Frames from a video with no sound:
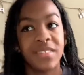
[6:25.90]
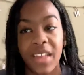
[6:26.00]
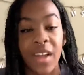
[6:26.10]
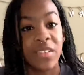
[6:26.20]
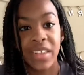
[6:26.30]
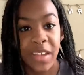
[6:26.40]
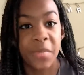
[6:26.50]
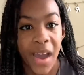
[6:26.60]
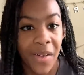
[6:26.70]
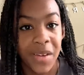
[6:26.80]
everything
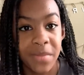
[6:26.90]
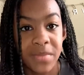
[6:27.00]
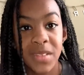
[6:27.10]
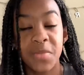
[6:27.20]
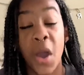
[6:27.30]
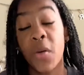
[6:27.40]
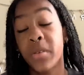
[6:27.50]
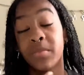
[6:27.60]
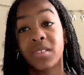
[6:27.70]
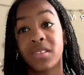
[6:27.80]

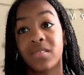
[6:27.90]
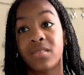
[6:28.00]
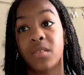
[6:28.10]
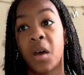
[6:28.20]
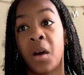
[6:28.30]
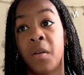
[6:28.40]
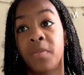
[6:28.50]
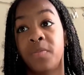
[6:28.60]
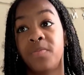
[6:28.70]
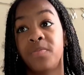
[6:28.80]
poems
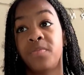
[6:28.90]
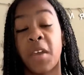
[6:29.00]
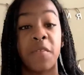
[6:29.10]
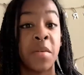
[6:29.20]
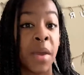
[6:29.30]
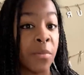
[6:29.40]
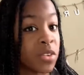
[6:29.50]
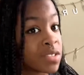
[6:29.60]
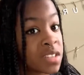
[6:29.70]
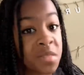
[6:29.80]
that fit my
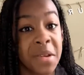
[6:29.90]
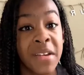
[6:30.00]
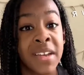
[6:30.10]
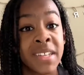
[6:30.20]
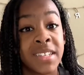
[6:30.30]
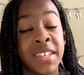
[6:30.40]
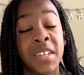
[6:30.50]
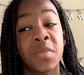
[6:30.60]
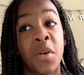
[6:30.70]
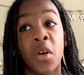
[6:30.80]
personal
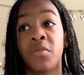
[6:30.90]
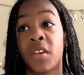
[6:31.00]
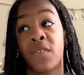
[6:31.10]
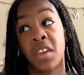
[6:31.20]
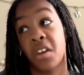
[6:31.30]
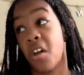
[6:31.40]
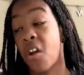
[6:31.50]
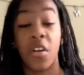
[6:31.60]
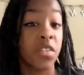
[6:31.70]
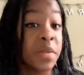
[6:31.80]
experiences, poems that fit
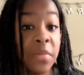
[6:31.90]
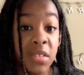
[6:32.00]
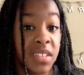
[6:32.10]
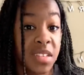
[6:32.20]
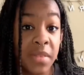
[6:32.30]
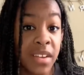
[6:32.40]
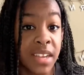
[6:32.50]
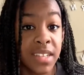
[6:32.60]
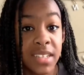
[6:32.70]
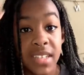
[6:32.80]
other people's
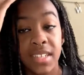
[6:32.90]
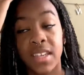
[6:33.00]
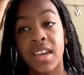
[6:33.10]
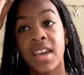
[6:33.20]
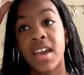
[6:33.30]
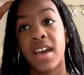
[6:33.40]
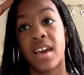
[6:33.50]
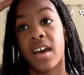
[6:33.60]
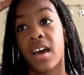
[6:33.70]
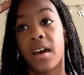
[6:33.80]
experiences,
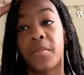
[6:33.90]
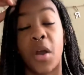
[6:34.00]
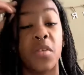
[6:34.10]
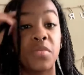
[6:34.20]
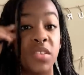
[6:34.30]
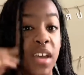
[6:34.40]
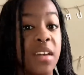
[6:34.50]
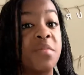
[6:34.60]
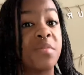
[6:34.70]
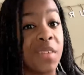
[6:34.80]
poems
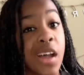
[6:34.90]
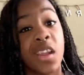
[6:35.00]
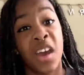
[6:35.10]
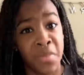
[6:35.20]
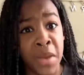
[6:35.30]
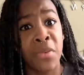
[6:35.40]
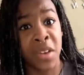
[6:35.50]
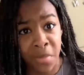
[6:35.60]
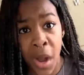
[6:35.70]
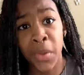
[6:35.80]
that a lot of people
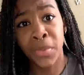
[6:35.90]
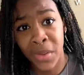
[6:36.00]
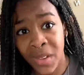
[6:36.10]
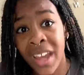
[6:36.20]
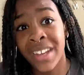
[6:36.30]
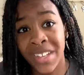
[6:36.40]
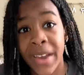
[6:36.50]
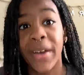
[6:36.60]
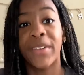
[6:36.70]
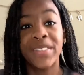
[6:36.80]
can probably relate
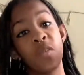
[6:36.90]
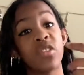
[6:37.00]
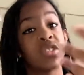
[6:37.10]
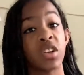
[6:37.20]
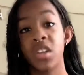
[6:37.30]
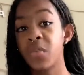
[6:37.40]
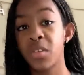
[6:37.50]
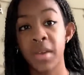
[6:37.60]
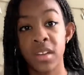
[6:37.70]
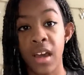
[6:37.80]
to. you're struggling with
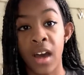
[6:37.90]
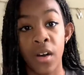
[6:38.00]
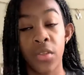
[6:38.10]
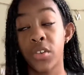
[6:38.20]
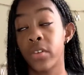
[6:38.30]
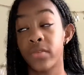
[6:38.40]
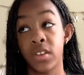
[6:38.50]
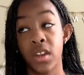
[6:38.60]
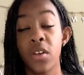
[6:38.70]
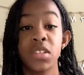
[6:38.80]
mental health, or if you
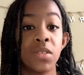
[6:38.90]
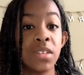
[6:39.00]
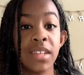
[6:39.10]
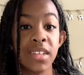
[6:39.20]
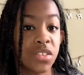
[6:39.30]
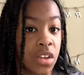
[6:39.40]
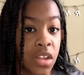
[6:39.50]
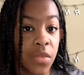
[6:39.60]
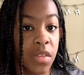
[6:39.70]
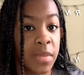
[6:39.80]
know someone that's
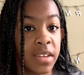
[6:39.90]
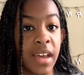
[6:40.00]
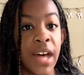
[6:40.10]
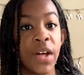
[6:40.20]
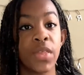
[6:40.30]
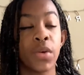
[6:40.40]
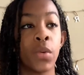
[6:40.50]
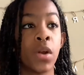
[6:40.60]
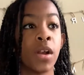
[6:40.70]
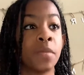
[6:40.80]
struggling with mental health,
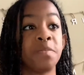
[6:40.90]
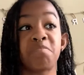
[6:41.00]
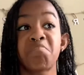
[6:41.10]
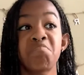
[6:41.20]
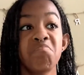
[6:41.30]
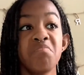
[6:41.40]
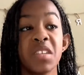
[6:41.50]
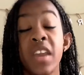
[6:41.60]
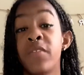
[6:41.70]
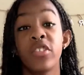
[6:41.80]
or
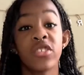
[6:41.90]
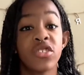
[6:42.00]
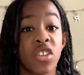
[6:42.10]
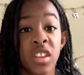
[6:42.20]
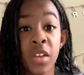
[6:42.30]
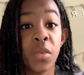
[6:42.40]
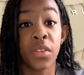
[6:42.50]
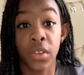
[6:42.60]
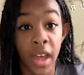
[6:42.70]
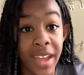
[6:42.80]
if you're just struggling with
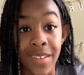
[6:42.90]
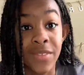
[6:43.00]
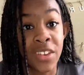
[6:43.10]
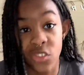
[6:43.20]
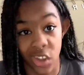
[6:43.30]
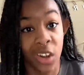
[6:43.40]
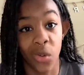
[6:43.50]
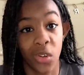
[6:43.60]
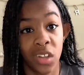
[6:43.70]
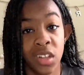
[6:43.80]
life in
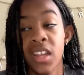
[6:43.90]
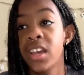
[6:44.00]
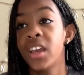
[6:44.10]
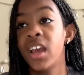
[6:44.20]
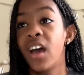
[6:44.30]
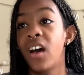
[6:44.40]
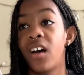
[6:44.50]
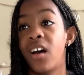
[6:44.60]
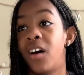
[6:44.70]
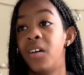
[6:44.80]
general,
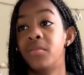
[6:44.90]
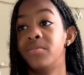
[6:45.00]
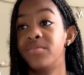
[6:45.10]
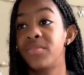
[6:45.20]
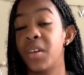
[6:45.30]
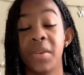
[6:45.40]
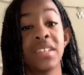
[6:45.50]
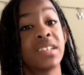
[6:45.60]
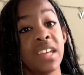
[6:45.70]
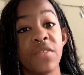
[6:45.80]

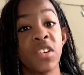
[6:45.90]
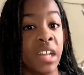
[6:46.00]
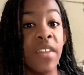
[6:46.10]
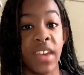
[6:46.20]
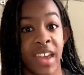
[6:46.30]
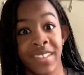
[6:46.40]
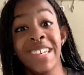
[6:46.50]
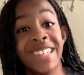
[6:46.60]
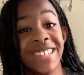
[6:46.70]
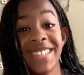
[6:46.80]
basically if you're living,
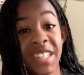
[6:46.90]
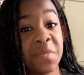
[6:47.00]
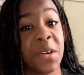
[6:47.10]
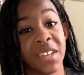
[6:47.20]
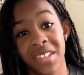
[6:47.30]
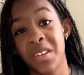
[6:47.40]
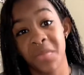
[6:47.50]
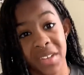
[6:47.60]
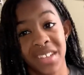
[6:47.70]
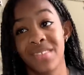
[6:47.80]
this book is going to
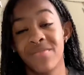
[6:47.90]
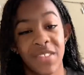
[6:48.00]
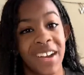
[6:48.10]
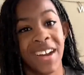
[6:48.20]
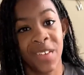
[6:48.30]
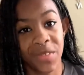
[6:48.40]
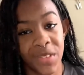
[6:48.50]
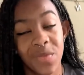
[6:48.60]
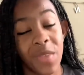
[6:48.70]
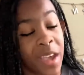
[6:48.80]
be very
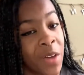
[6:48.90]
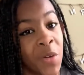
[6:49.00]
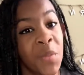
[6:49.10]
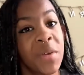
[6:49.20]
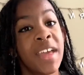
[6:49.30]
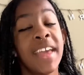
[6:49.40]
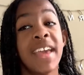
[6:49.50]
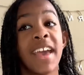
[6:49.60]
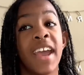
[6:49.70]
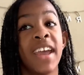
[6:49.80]
helpful, I hope.
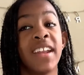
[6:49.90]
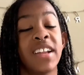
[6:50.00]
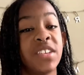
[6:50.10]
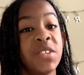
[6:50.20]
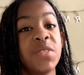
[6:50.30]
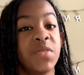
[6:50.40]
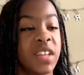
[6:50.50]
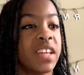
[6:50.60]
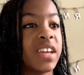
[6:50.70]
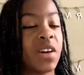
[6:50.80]
And I do
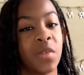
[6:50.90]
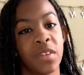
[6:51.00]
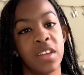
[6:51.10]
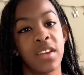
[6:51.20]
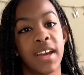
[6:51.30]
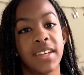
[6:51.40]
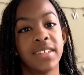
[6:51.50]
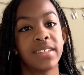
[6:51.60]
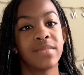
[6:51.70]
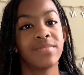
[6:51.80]
really hope that you guys
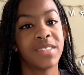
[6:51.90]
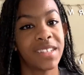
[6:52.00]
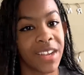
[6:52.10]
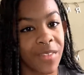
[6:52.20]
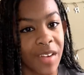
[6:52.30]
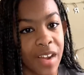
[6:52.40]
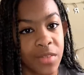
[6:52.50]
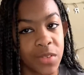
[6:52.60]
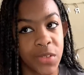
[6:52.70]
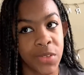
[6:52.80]
stick
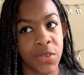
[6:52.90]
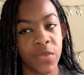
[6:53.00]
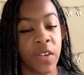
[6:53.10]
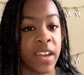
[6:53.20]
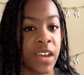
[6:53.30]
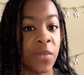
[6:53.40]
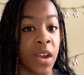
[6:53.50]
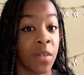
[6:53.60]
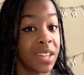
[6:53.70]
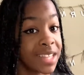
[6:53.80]
around to find out when
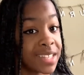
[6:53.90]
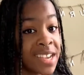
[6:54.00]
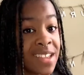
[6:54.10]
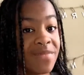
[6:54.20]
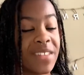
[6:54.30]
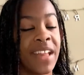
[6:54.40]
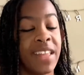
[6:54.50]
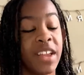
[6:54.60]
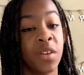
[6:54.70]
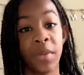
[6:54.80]
I release it, and
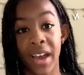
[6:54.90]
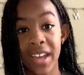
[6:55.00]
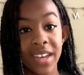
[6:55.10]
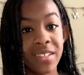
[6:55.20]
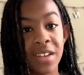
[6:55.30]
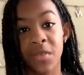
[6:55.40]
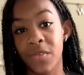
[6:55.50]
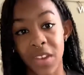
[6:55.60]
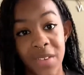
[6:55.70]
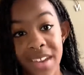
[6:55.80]
that you'll buy it and
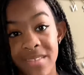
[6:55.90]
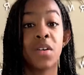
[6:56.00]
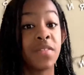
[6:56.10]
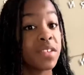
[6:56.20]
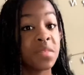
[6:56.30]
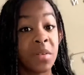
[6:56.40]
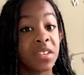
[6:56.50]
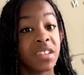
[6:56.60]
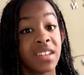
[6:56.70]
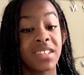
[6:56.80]
review it. But if this book
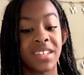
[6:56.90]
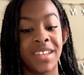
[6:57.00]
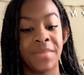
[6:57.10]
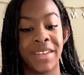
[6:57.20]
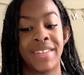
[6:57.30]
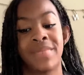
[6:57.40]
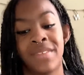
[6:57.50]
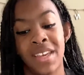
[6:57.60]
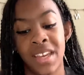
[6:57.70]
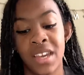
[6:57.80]
does seem like
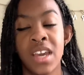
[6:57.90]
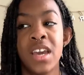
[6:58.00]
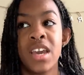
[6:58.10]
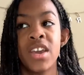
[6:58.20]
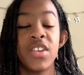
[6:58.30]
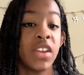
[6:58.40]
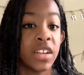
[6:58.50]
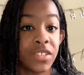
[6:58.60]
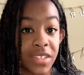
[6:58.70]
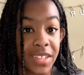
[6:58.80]
something you're
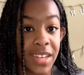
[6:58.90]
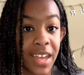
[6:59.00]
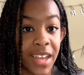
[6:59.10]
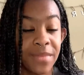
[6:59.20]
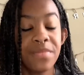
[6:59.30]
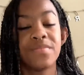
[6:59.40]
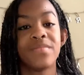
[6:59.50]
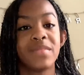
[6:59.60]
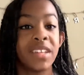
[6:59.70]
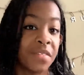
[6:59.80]
interested in,
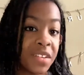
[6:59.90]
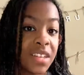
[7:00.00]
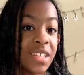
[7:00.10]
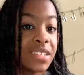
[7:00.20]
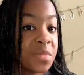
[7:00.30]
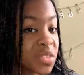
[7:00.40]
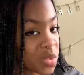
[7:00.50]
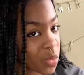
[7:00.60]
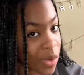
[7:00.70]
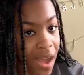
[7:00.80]
definitely
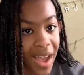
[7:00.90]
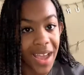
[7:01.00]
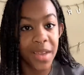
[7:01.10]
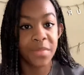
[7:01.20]
subscribe